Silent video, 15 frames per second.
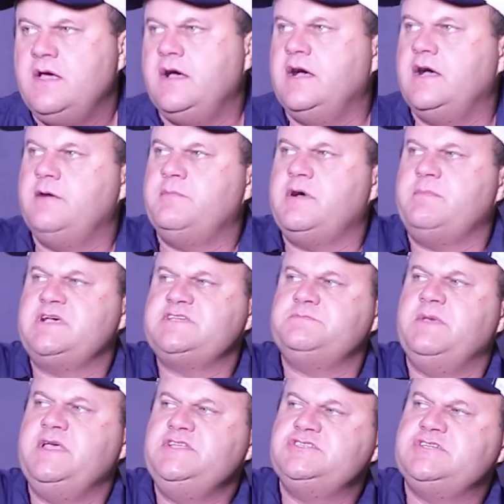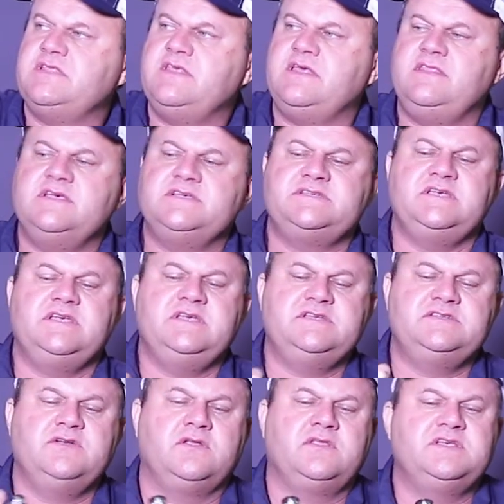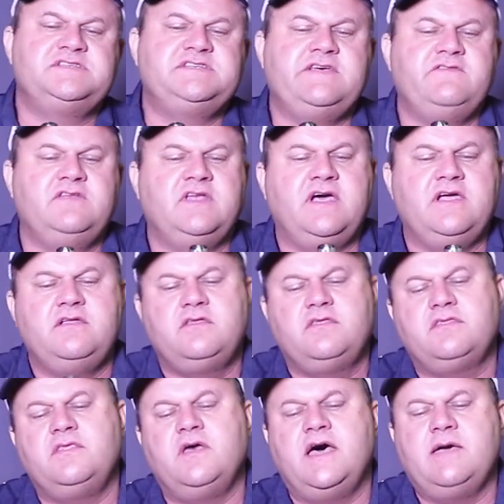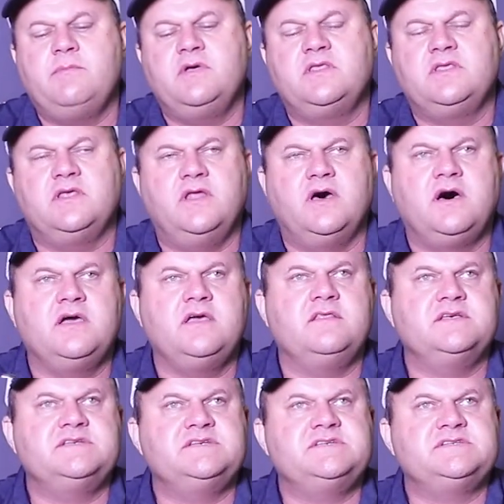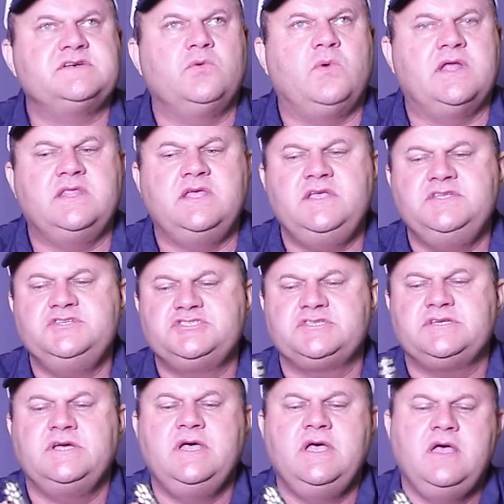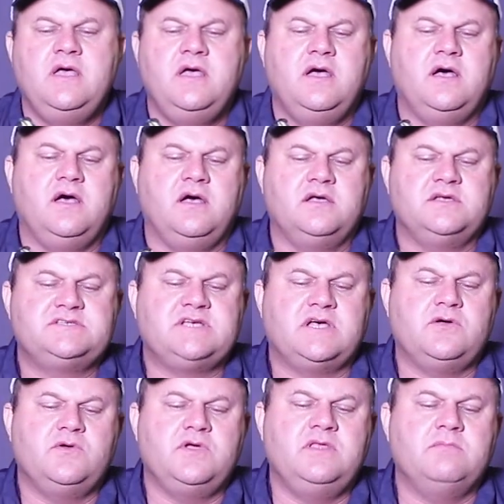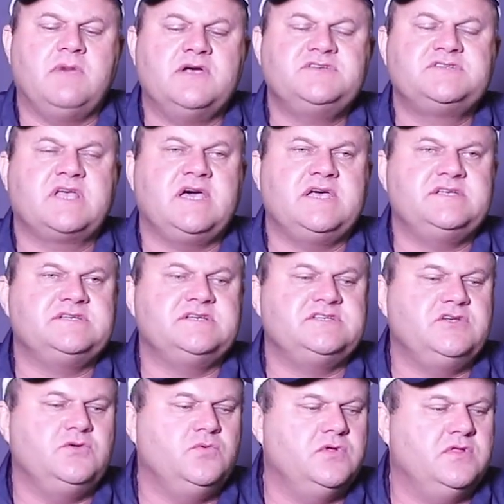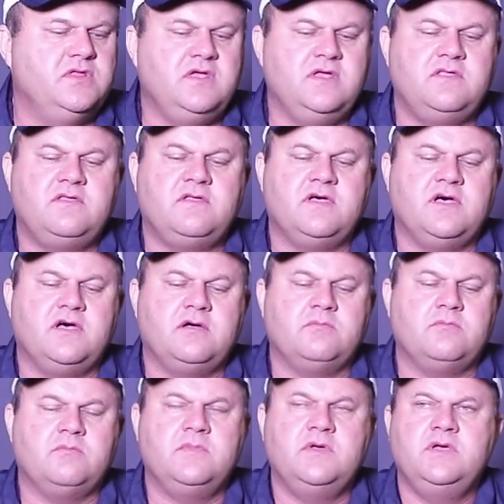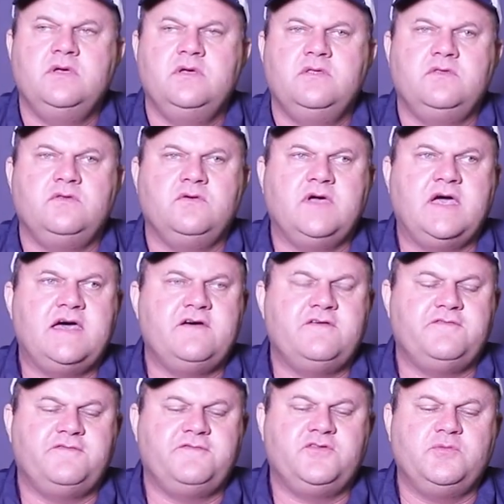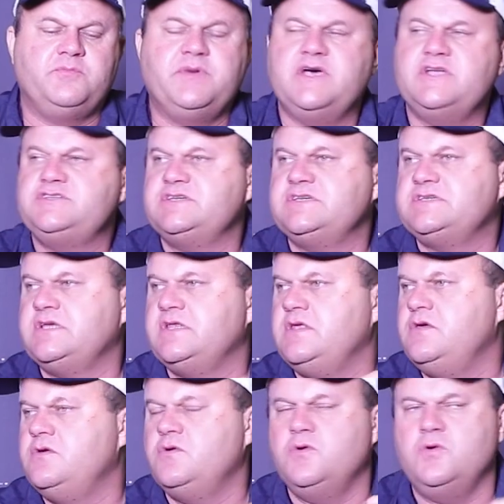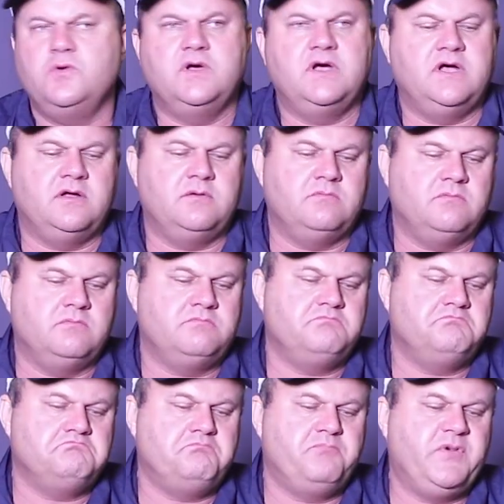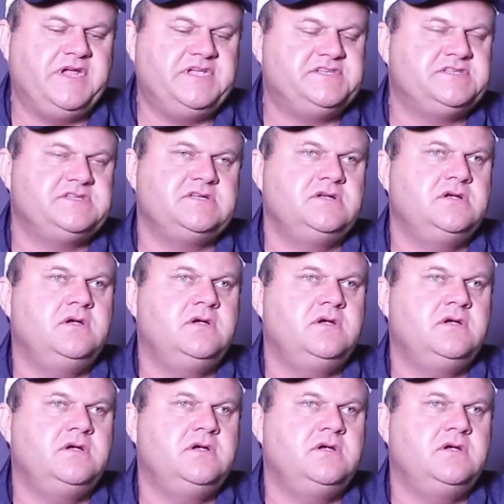I must mention that this is not a 7/8 diameter die, this is a 1 inch. So in most cases you would need to purchase a new press